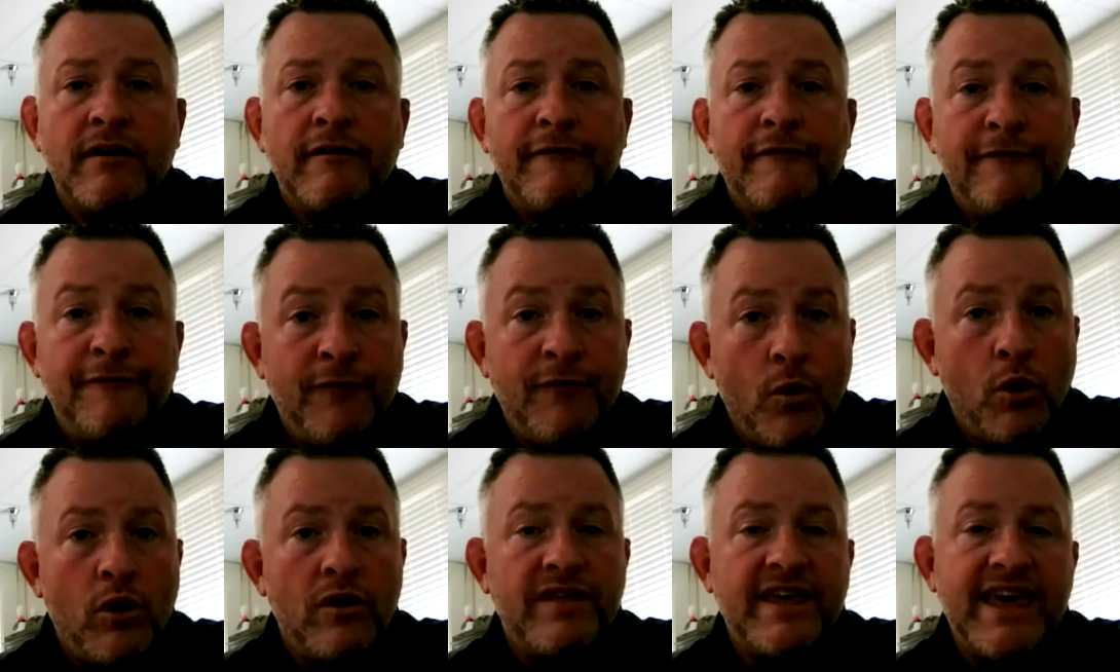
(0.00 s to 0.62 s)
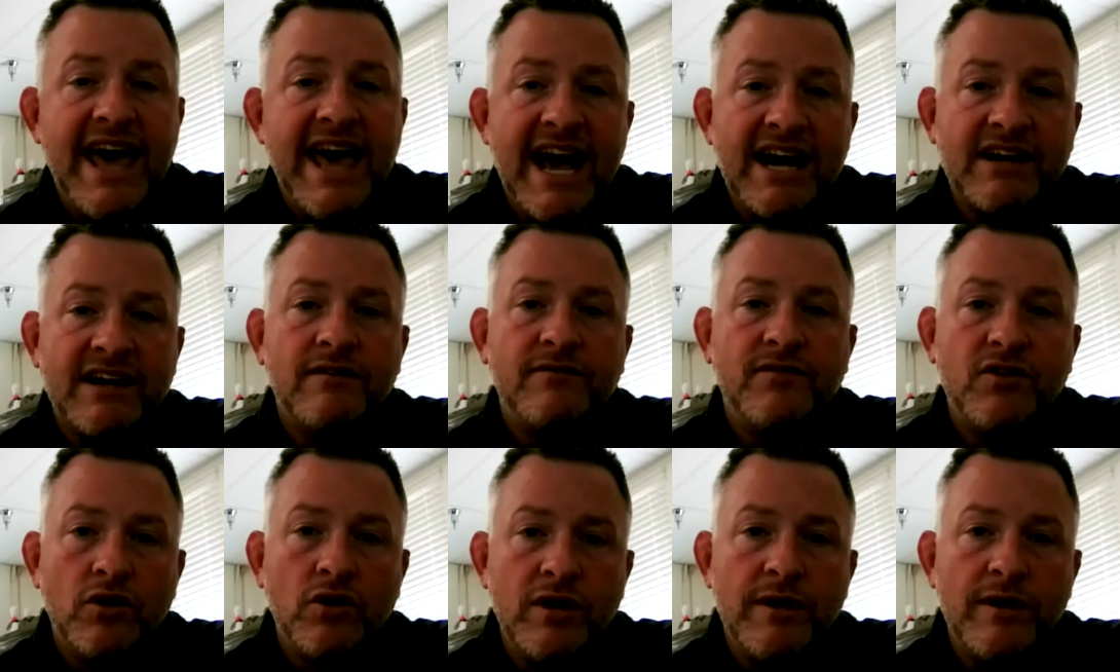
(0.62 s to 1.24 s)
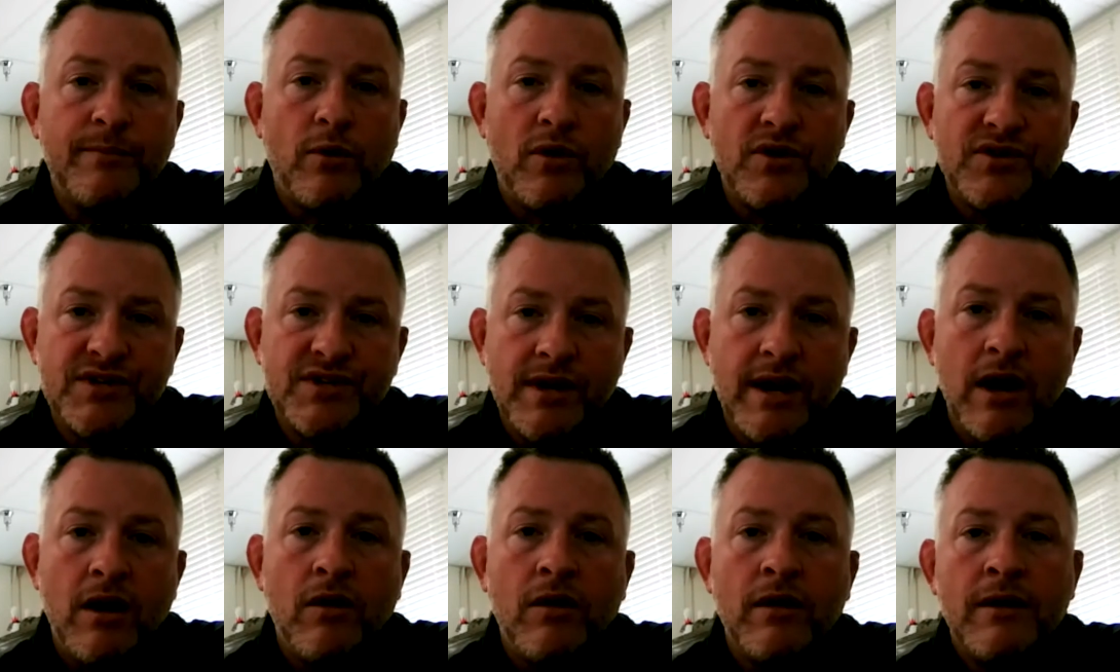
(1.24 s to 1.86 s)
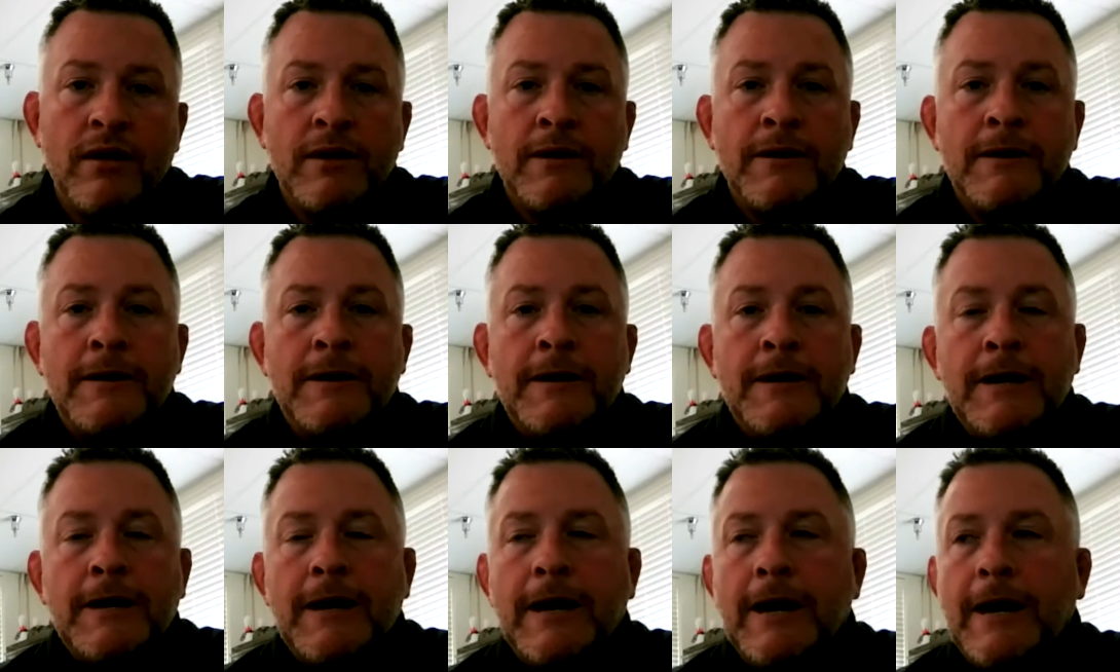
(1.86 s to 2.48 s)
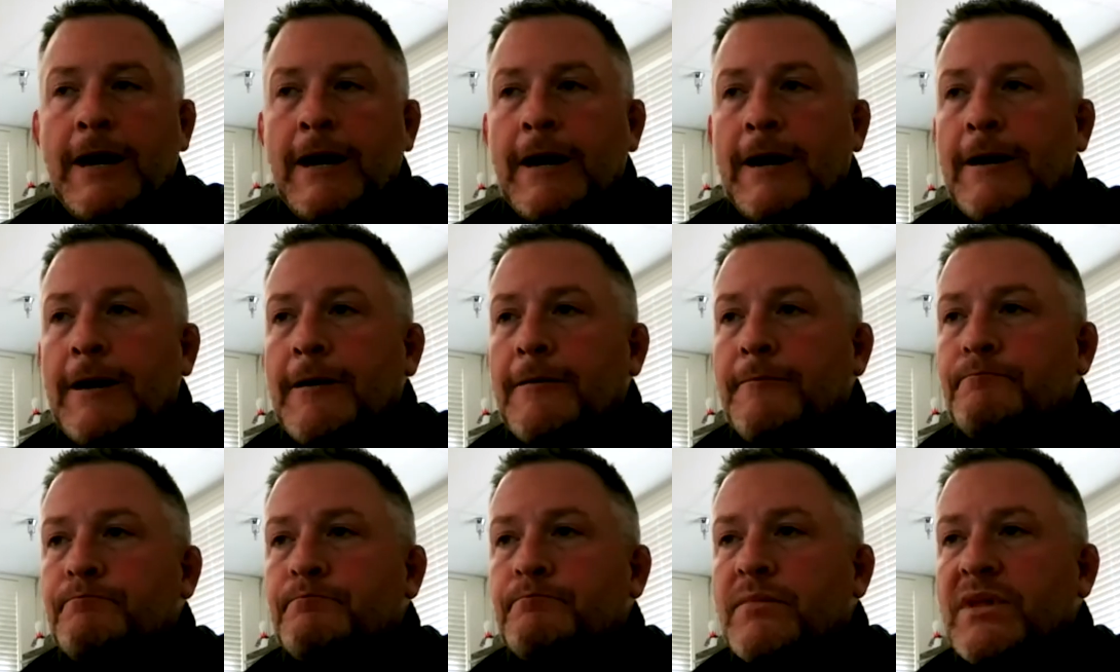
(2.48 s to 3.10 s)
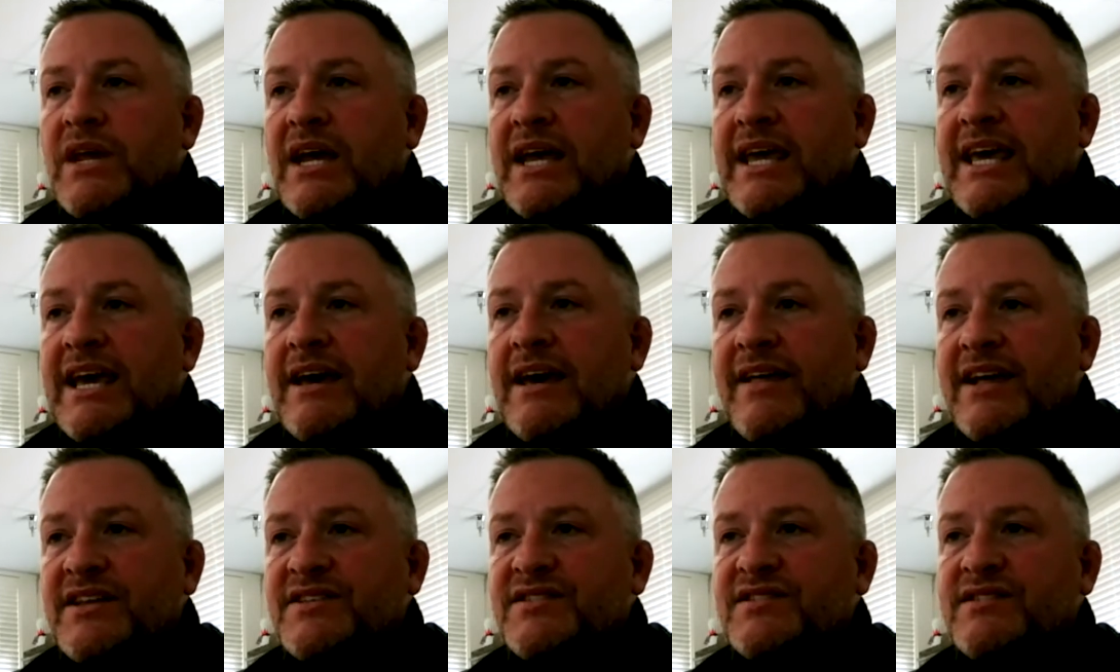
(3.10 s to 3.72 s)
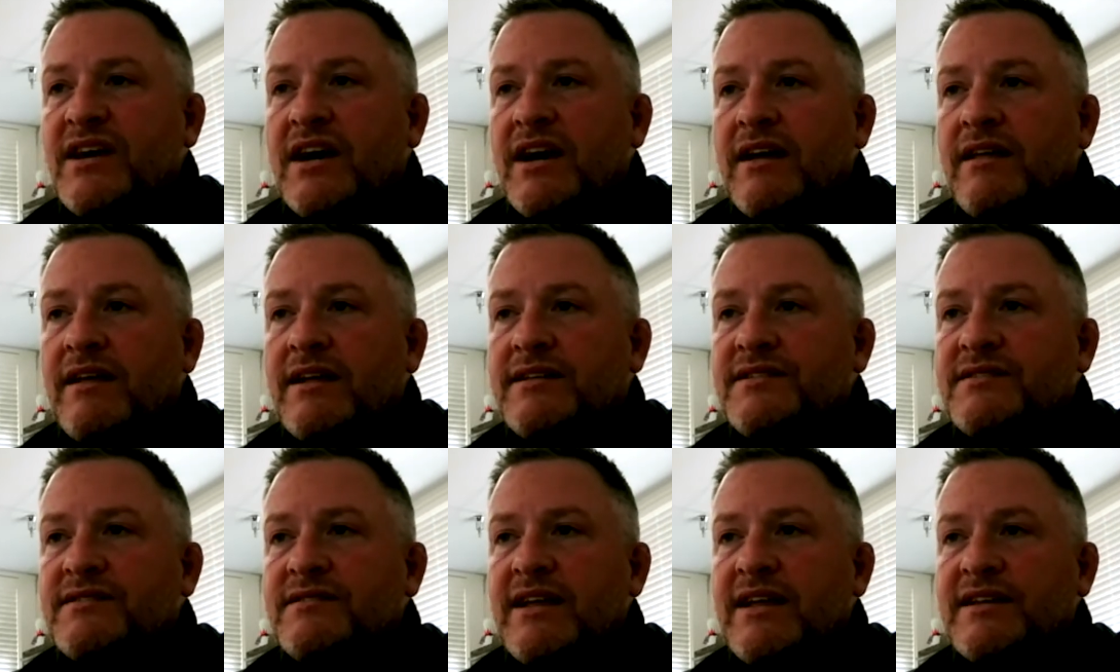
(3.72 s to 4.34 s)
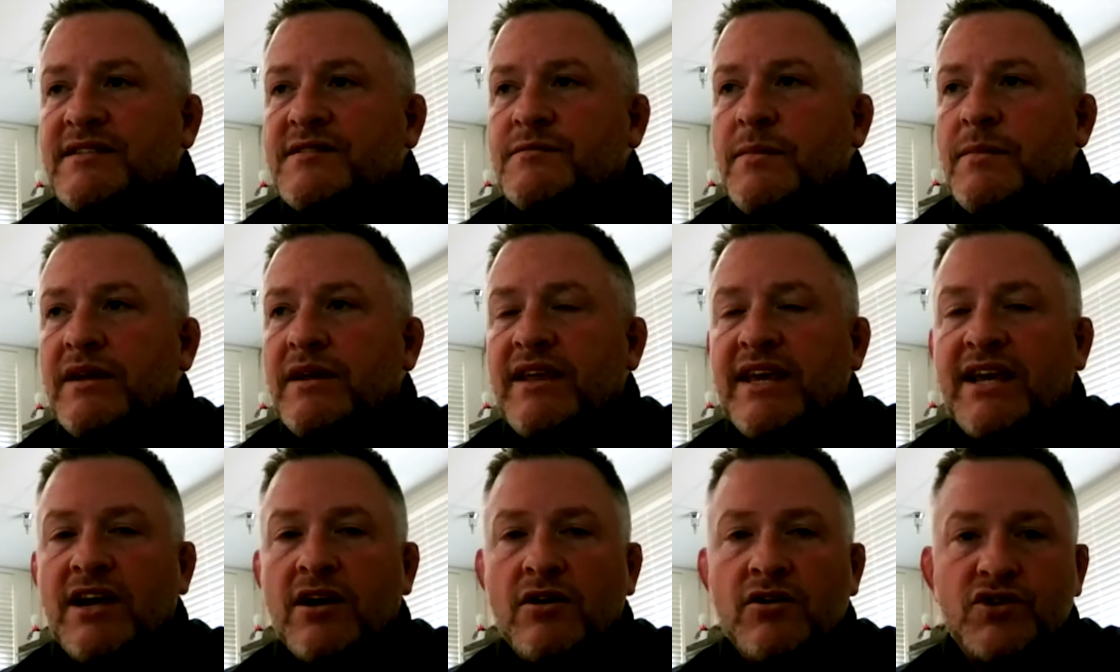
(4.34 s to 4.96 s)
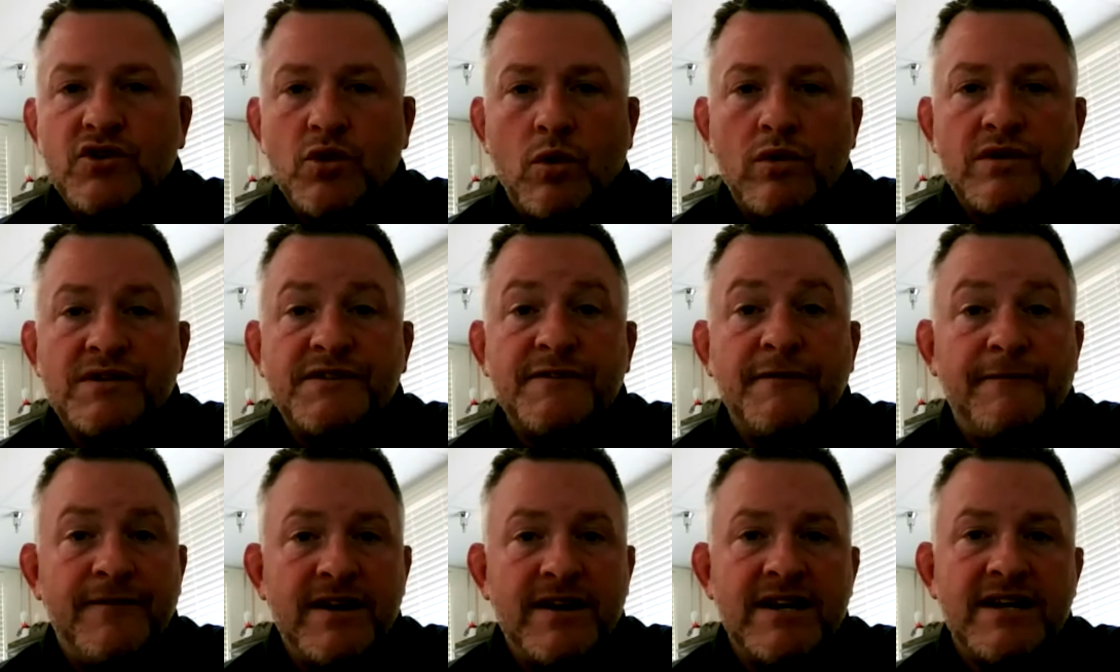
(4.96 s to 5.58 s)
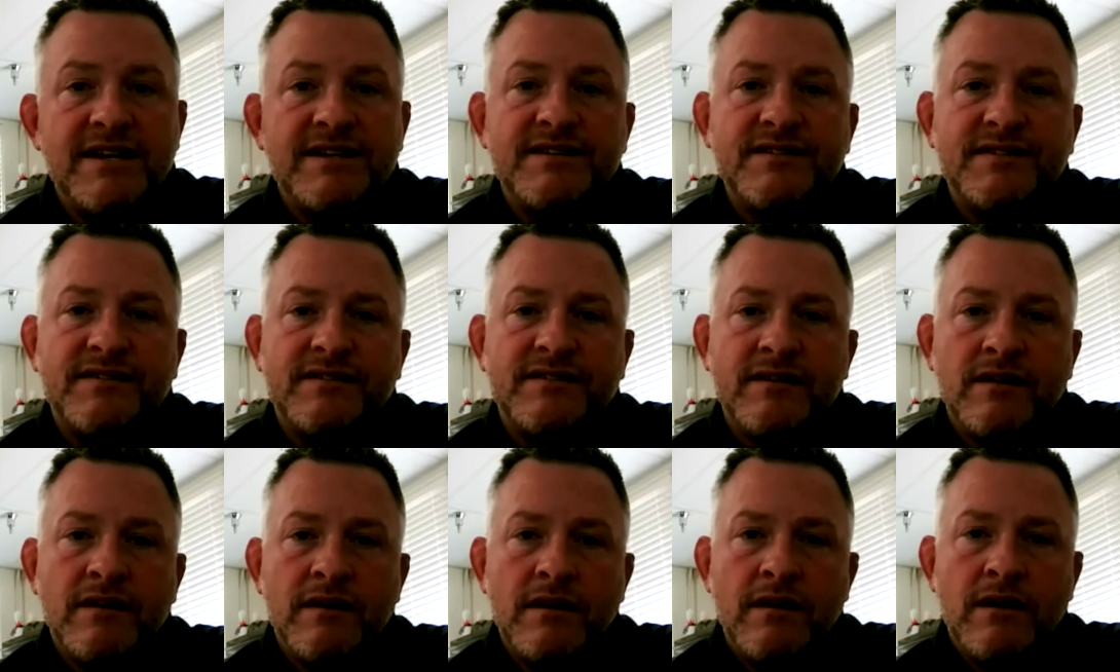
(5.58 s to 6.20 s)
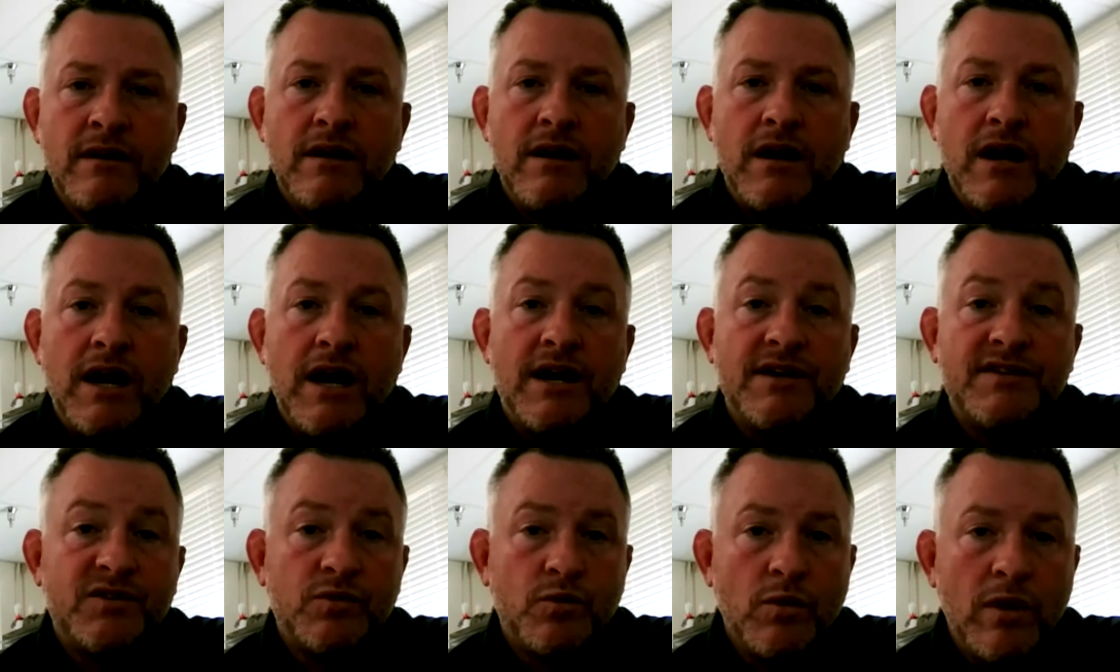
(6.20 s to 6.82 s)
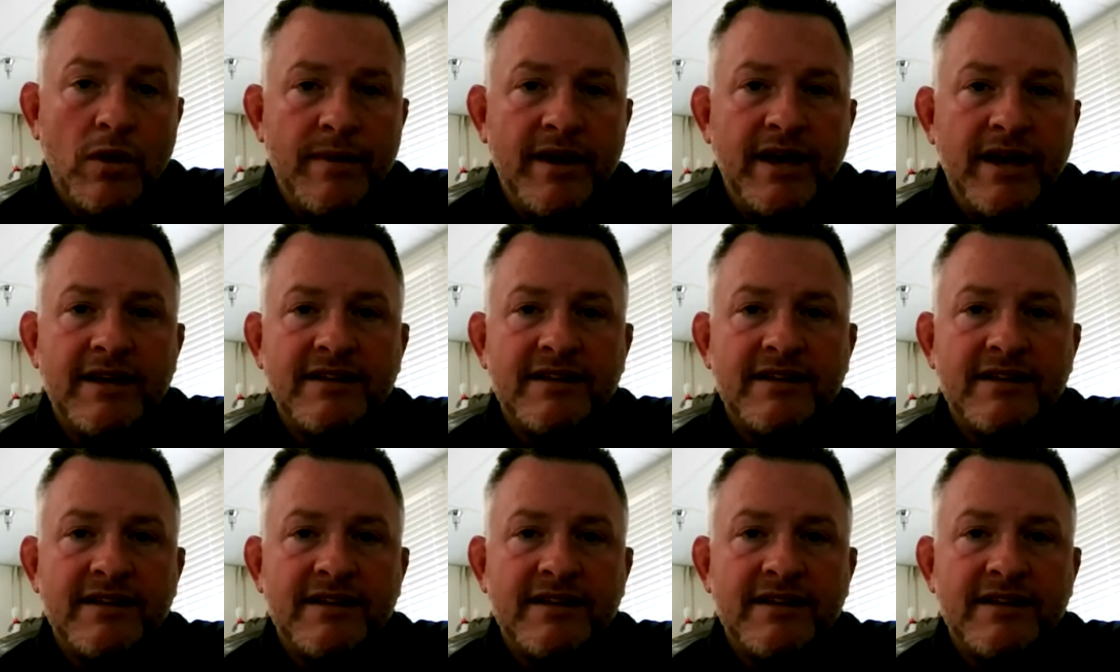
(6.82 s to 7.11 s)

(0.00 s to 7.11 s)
for the active duty personnel. Again, that's mainly geared towards fitness, swimming.